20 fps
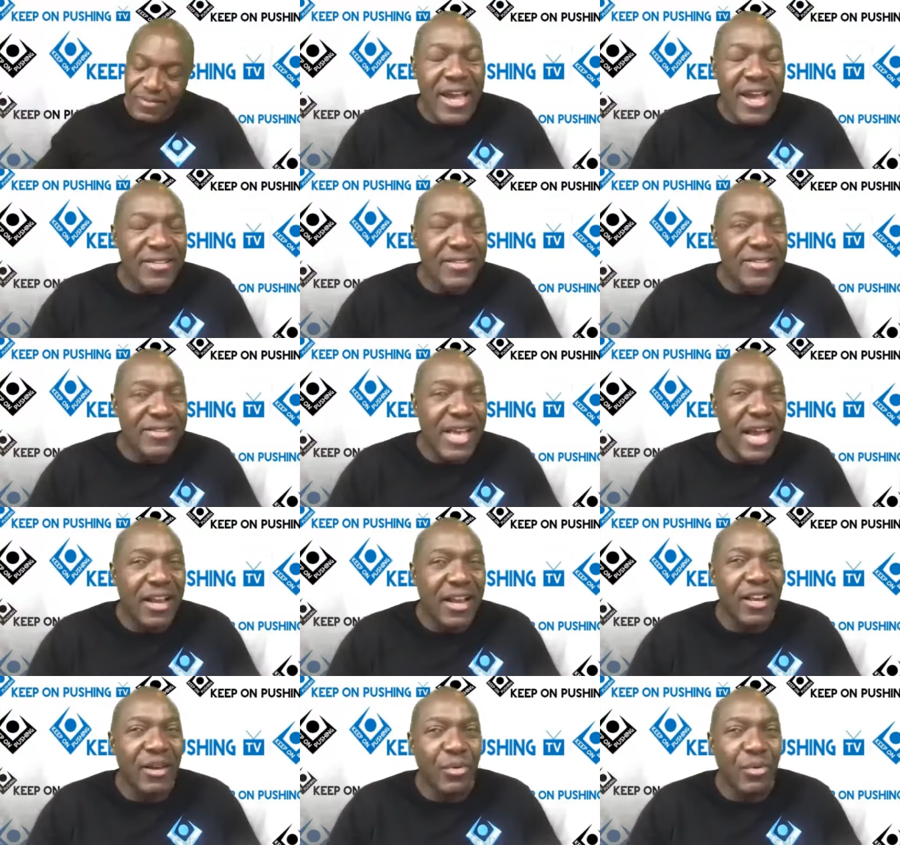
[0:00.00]

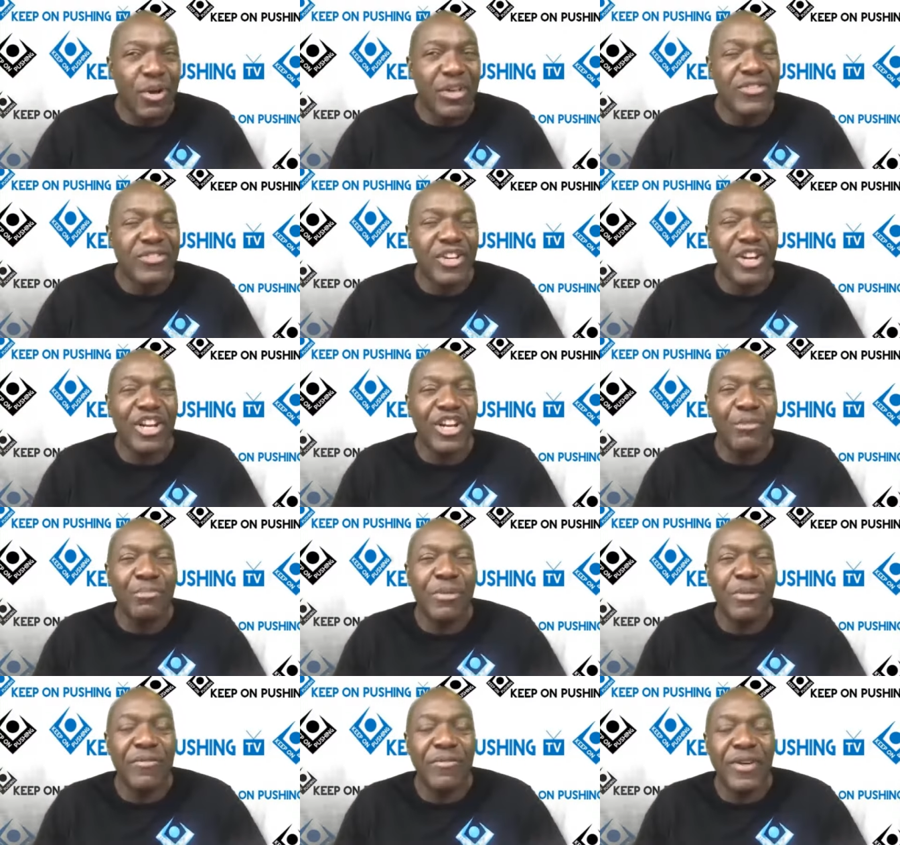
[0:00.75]
exactly was the
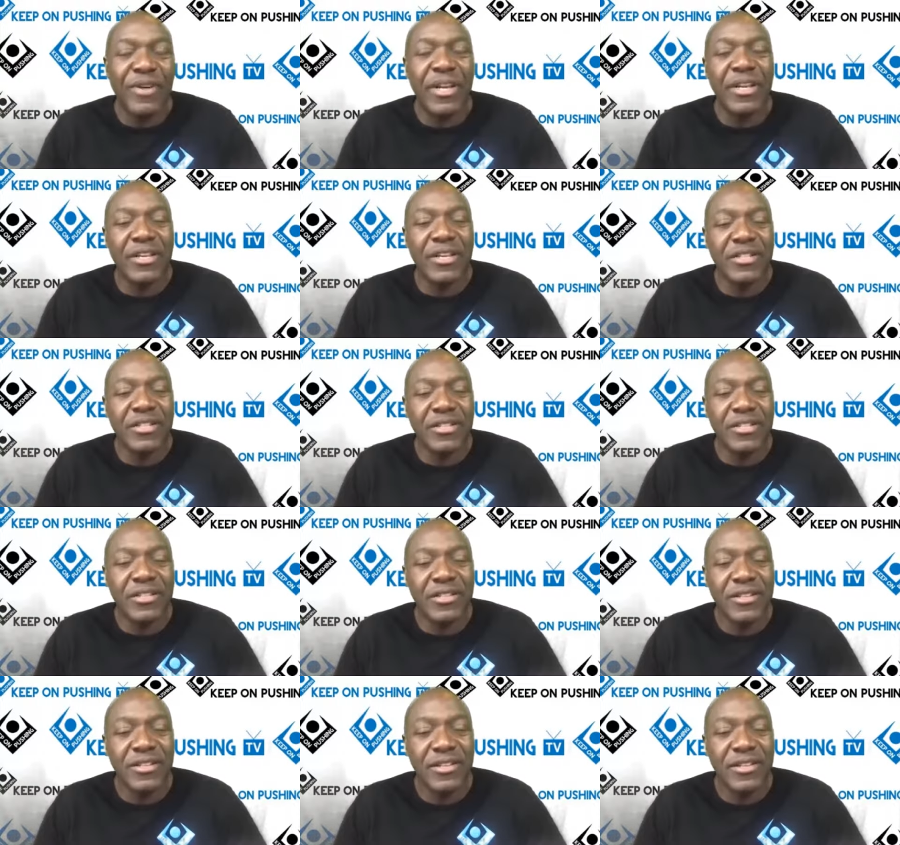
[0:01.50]
Olympic Village?